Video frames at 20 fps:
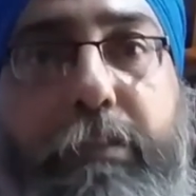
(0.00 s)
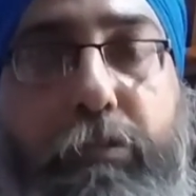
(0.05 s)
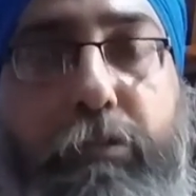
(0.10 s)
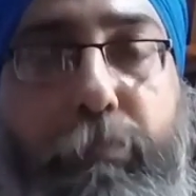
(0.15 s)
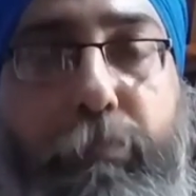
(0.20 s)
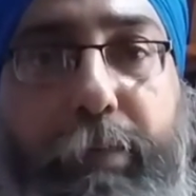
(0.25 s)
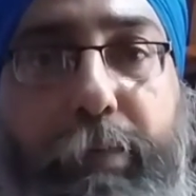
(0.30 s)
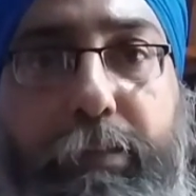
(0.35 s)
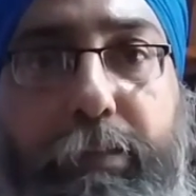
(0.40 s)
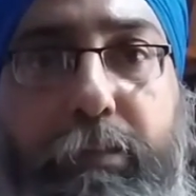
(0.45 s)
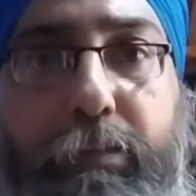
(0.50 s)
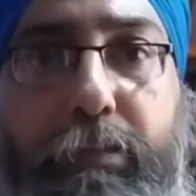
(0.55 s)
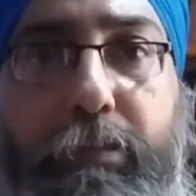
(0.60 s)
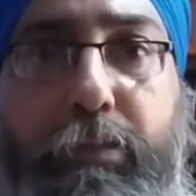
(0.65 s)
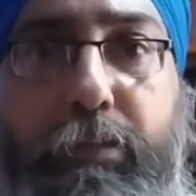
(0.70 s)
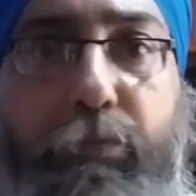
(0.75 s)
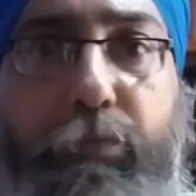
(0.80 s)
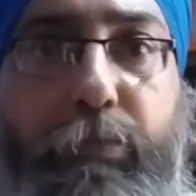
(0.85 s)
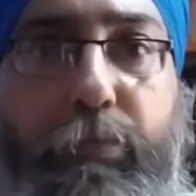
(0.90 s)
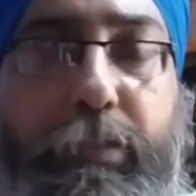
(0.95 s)
new
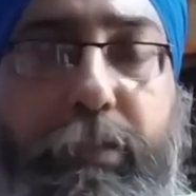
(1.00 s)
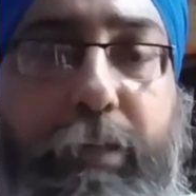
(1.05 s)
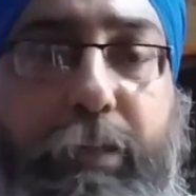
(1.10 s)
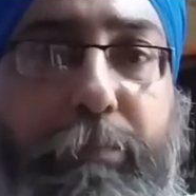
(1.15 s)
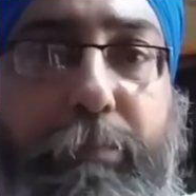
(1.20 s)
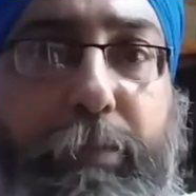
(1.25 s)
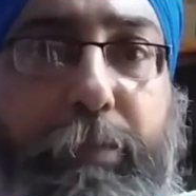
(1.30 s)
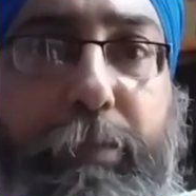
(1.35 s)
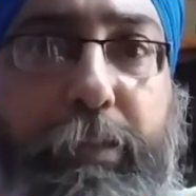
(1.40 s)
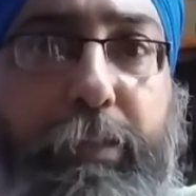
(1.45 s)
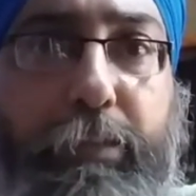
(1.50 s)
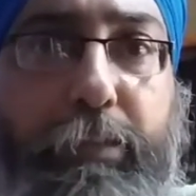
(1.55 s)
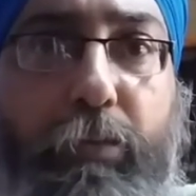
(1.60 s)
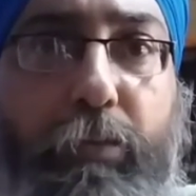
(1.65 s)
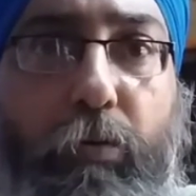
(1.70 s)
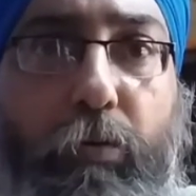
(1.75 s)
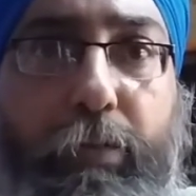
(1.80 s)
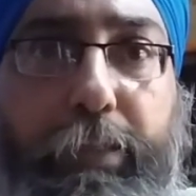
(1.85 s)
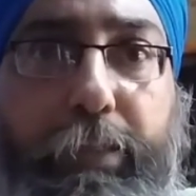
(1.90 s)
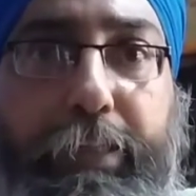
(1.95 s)
pathogens, which I predicted
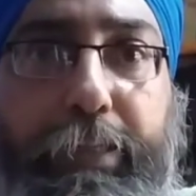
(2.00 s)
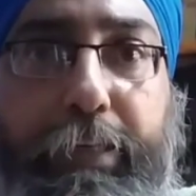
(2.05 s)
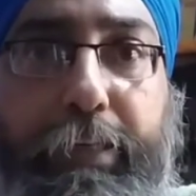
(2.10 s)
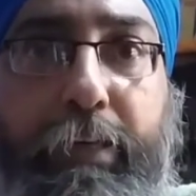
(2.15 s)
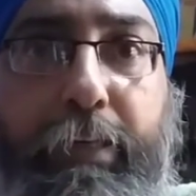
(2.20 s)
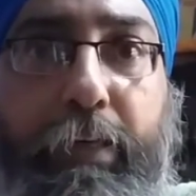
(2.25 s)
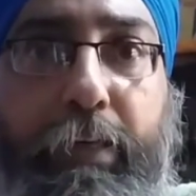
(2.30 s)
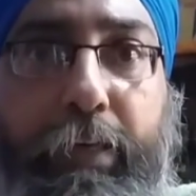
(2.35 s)
already,